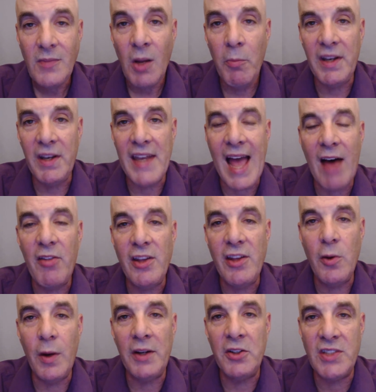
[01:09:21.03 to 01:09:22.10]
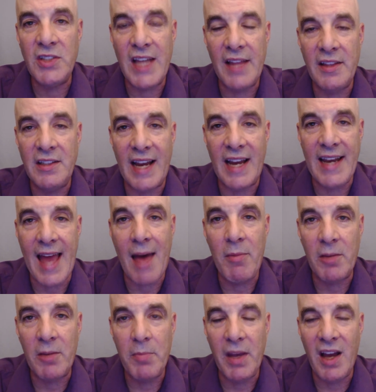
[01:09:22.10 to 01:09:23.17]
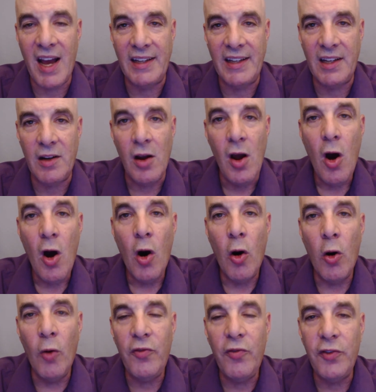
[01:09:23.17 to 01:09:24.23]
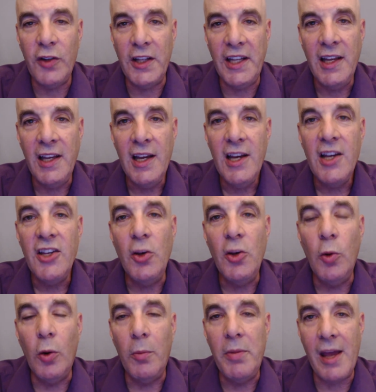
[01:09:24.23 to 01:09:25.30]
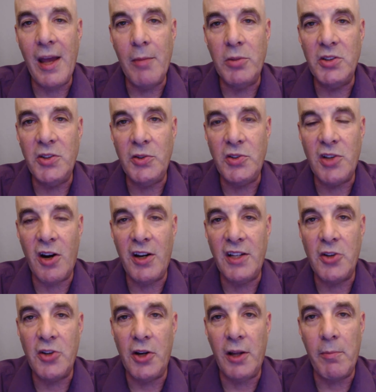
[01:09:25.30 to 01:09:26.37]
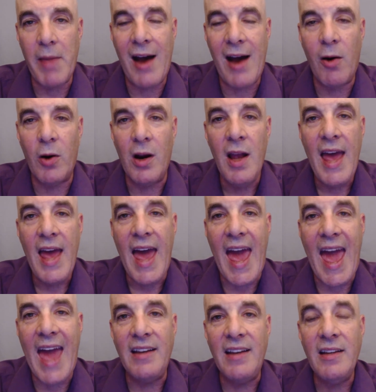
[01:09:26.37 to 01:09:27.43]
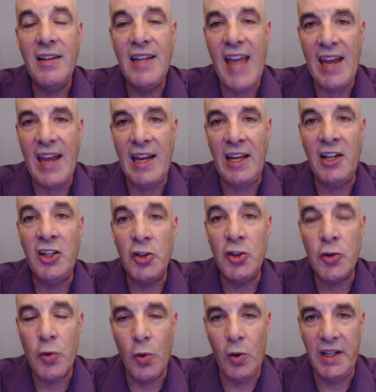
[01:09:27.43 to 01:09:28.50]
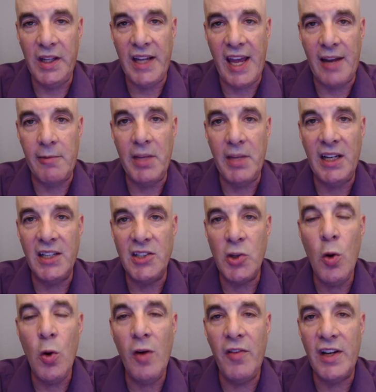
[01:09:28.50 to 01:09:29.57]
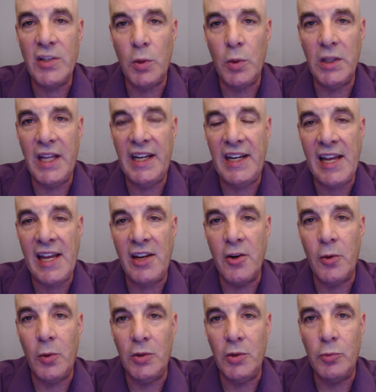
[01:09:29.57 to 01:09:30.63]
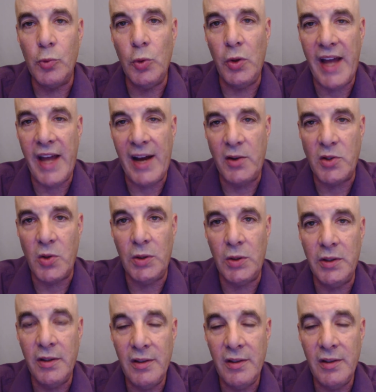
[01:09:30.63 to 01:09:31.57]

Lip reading: But now that you understand the dynamic behind it, hopefully you will be able to start exerting power and gaining control again. Because who of us will let an 8-year-old rule the household?